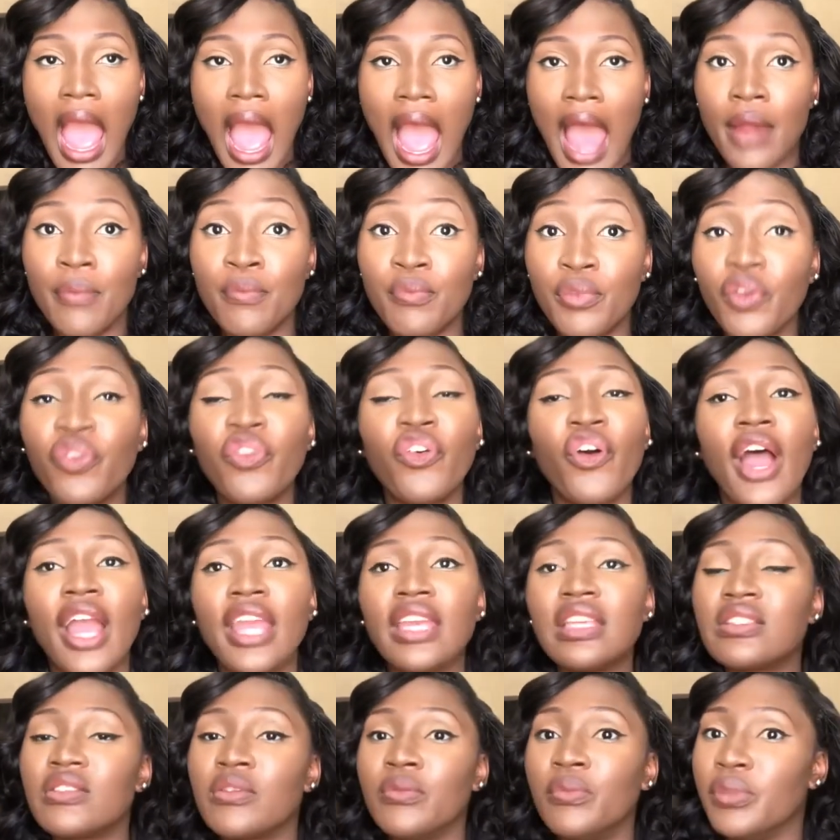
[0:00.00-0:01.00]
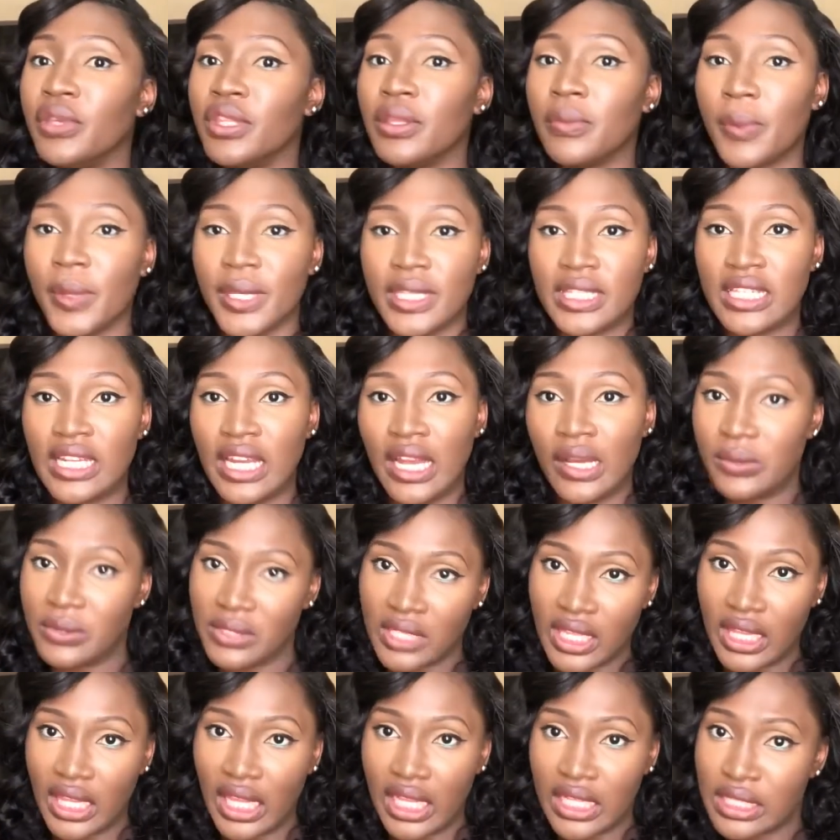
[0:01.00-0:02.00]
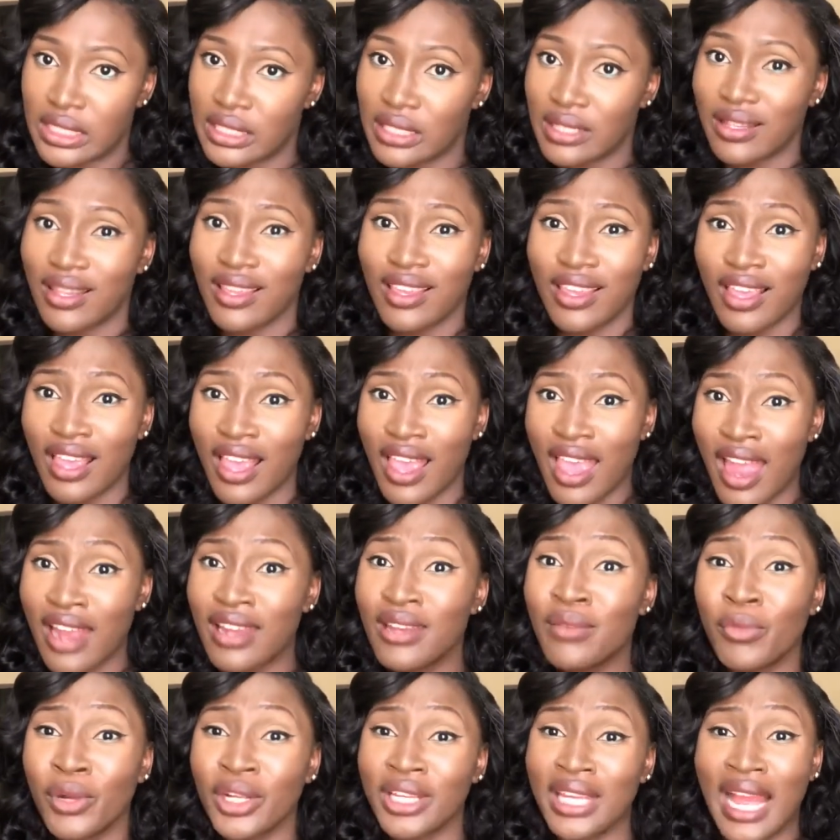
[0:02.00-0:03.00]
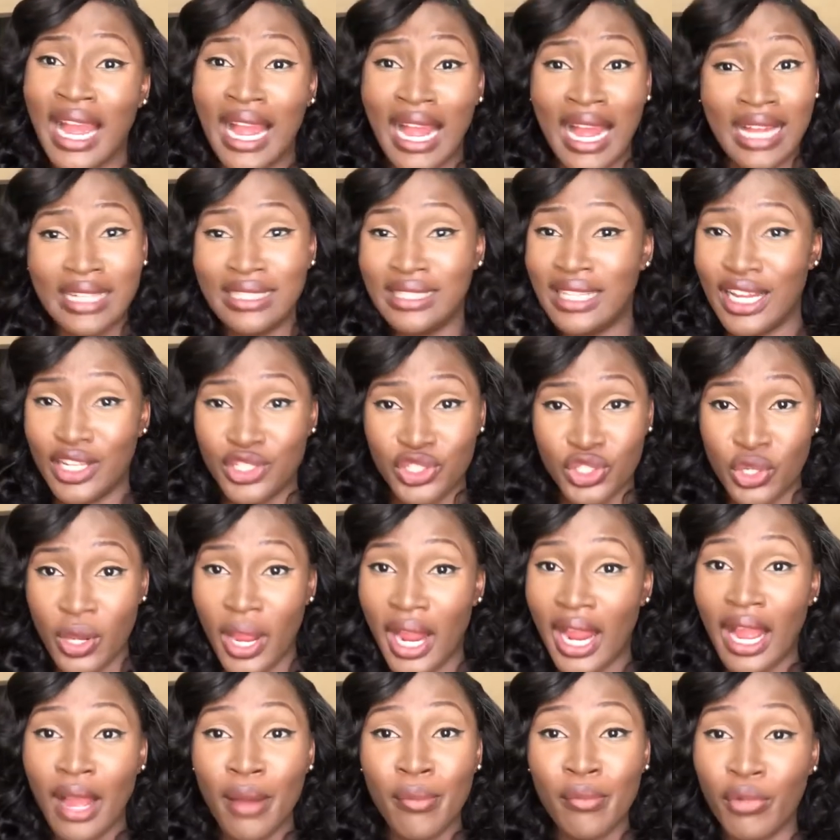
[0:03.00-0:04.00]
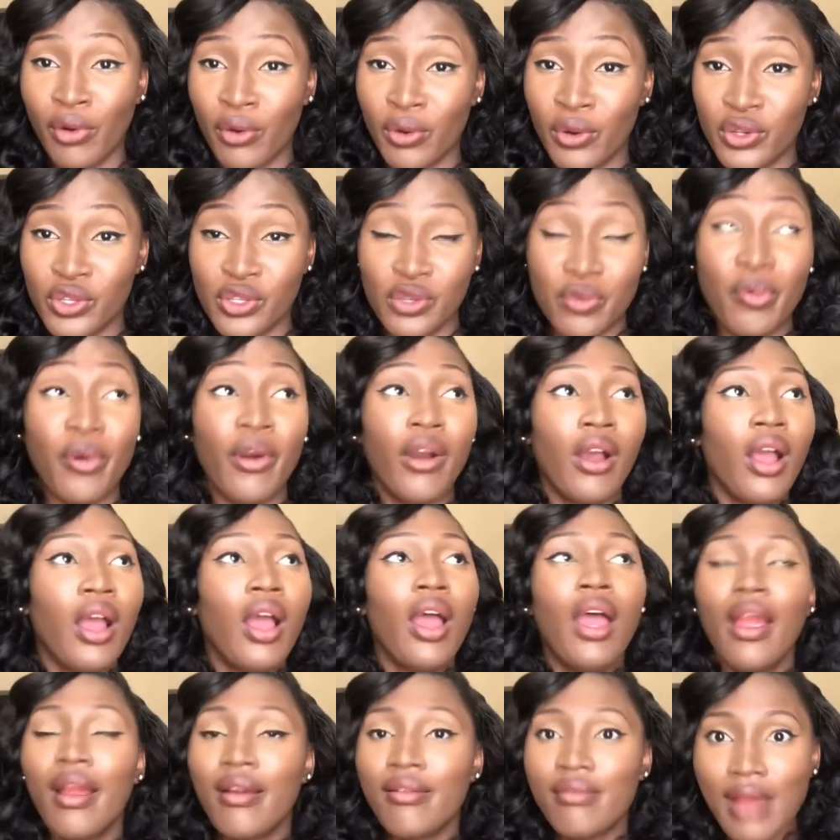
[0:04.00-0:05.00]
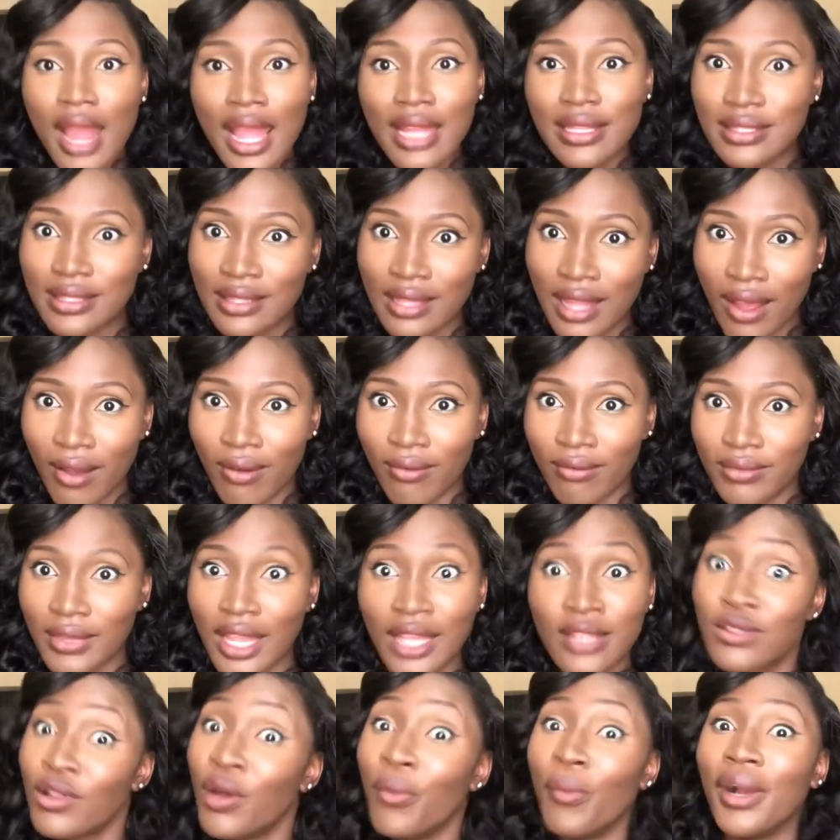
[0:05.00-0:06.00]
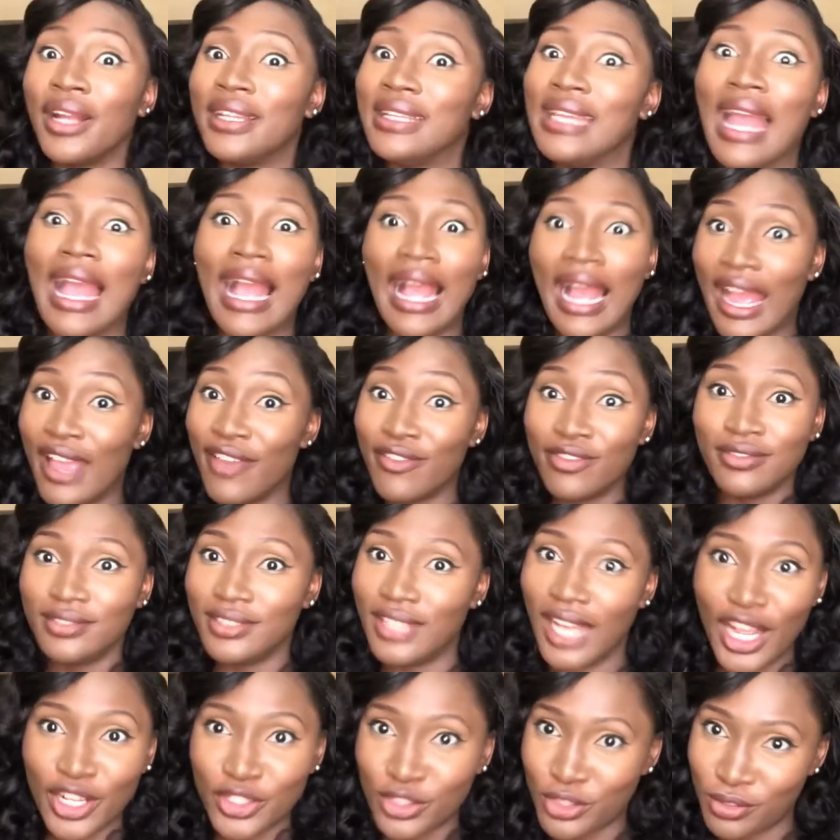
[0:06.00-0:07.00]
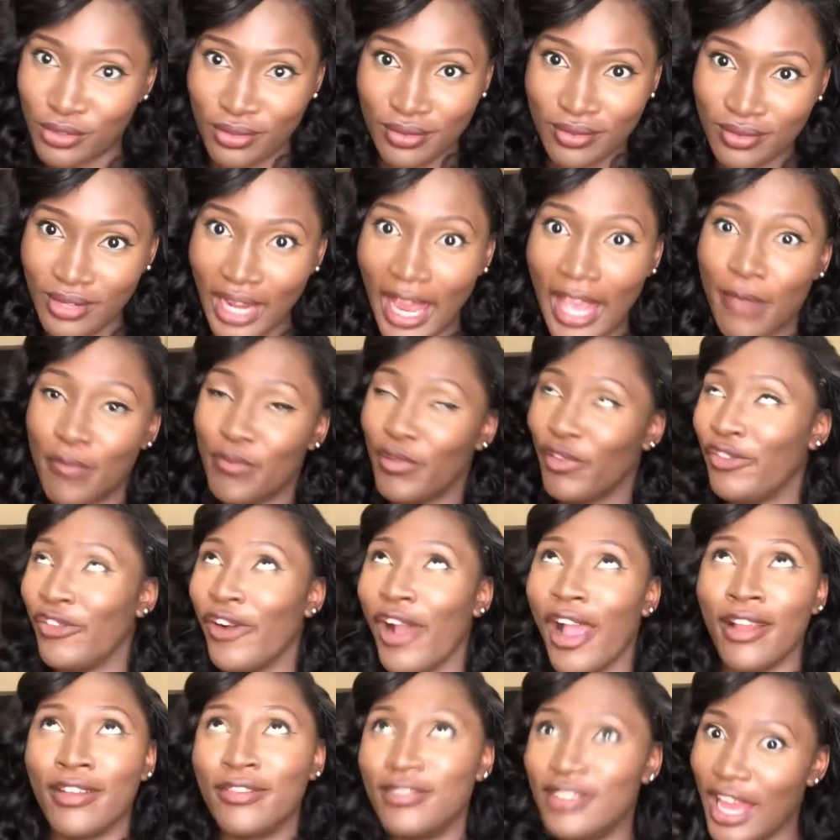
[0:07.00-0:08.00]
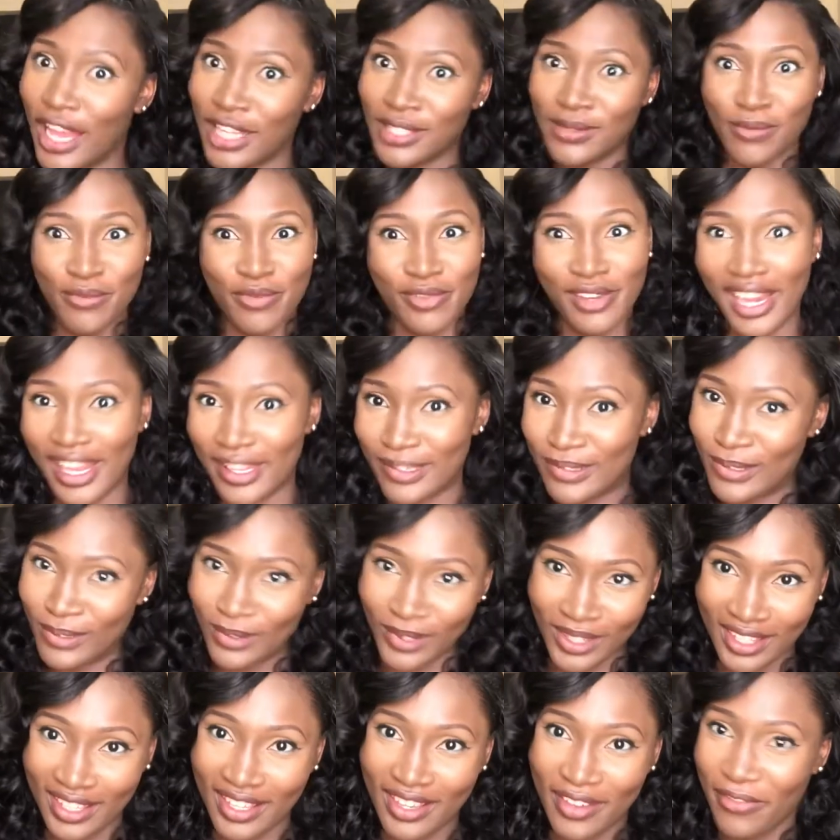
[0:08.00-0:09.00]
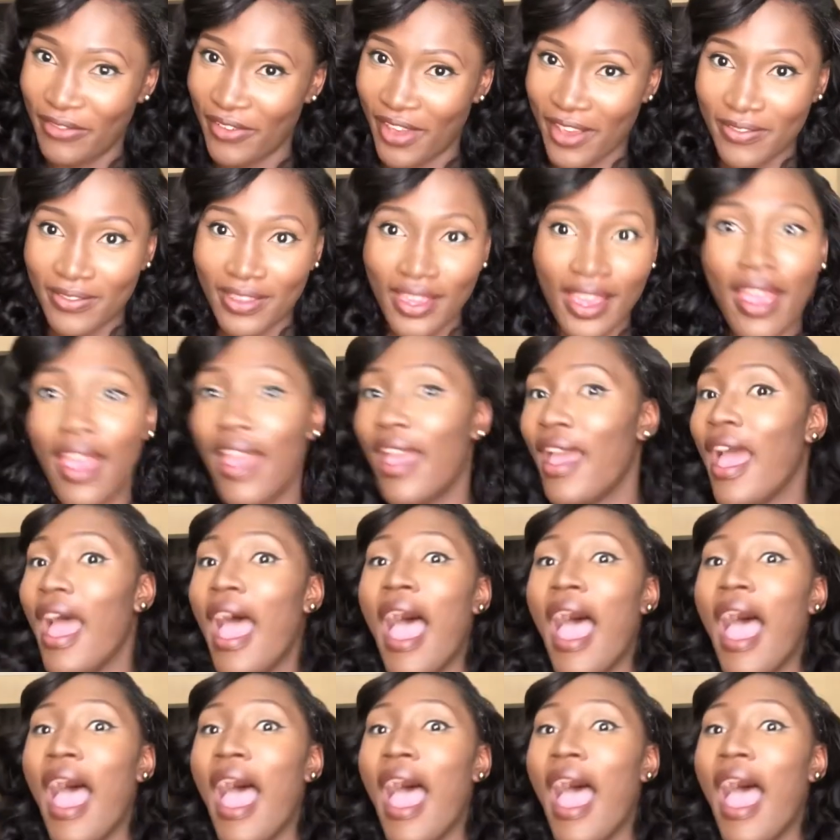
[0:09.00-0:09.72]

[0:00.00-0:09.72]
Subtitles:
And before, I used to be the person that would say that any money I can't dash you, I can't borrow you. But right now, there's no money I can even dash you. Like, before, I dash people like 2k, 5k.